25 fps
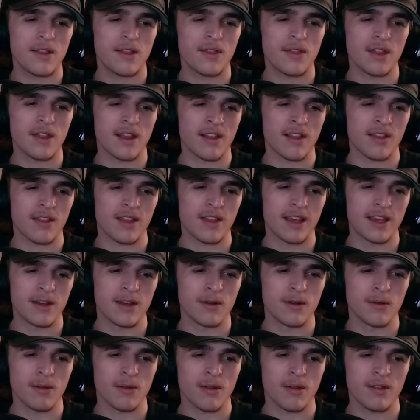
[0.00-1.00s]
things they
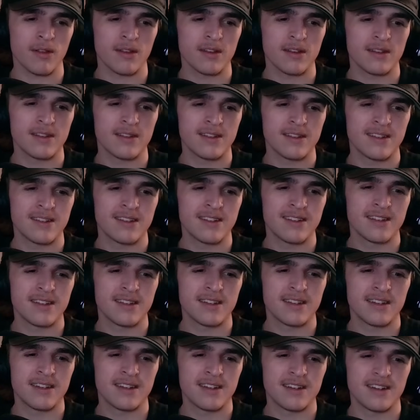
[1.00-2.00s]
used,
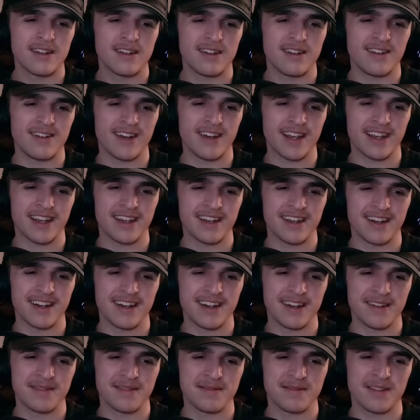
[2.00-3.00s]
like
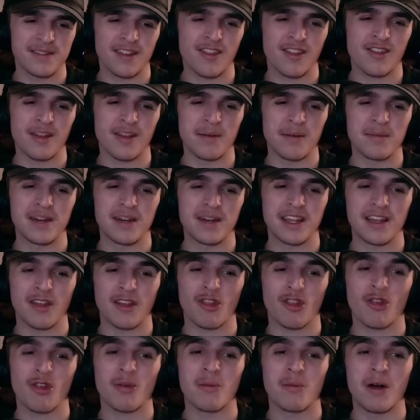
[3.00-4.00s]
summoning
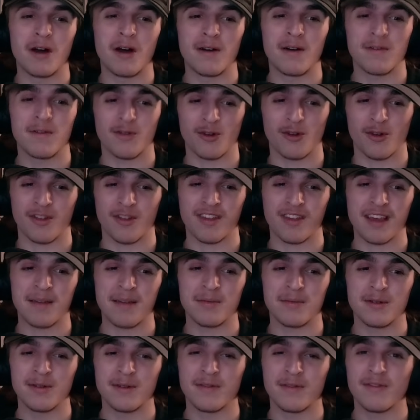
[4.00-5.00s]
Small, for
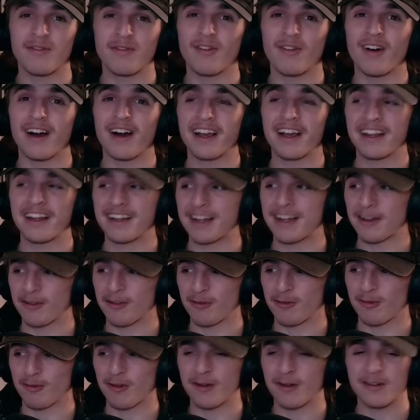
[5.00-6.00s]
example, flying down
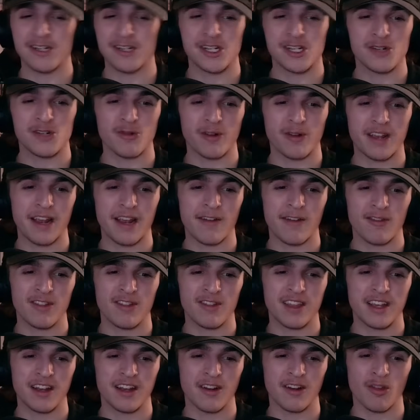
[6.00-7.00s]
the road, destroying
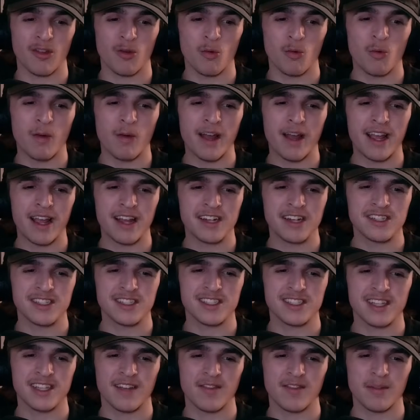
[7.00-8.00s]
everything in his way
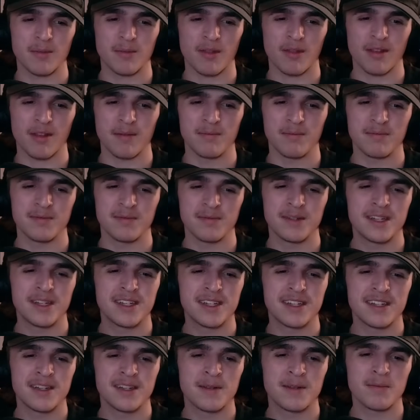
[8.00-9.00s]
just to give them some
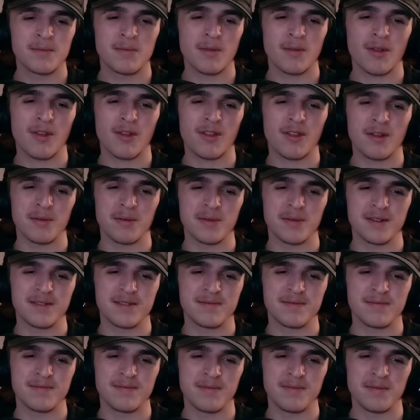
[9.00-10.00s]
stupid
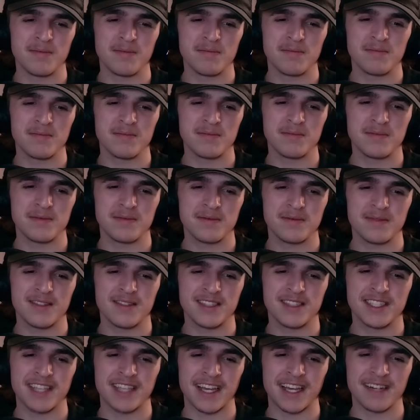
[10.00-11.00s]

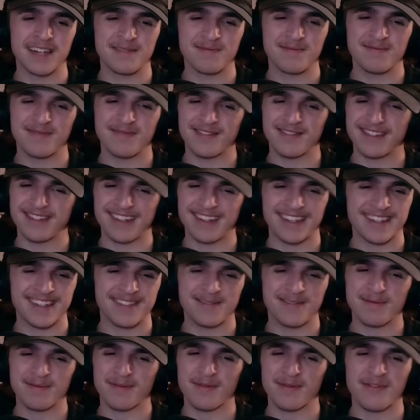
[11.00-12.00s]
Zen, like,
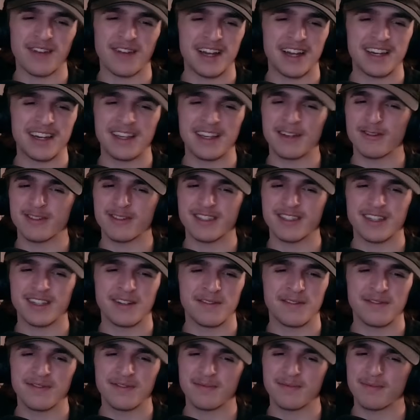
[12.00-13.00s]
finding
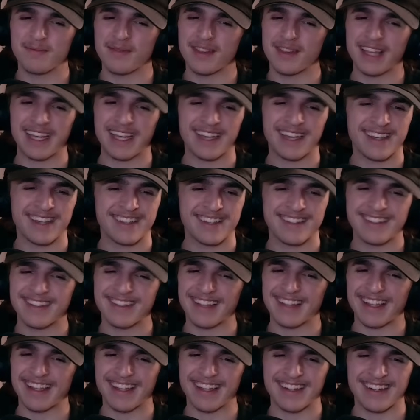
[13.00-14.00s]
yourself thing.
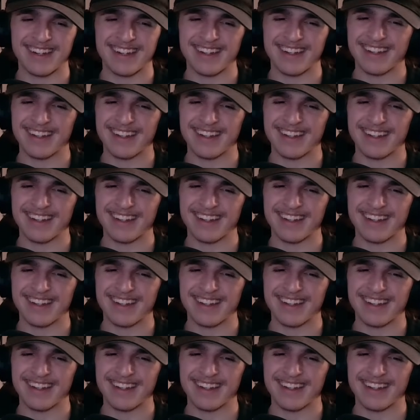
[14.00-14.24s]
That